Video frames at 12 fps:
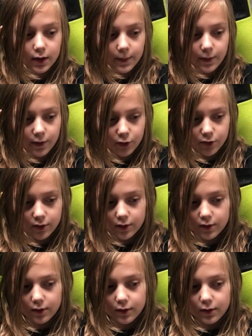at this.
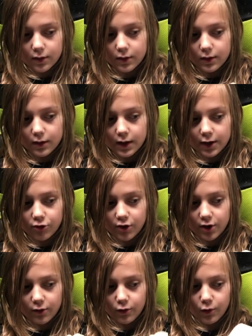I just
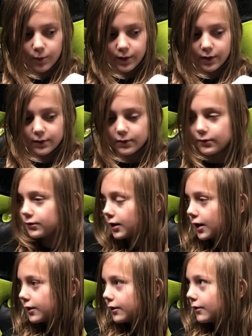gotta open it. Oh god, no.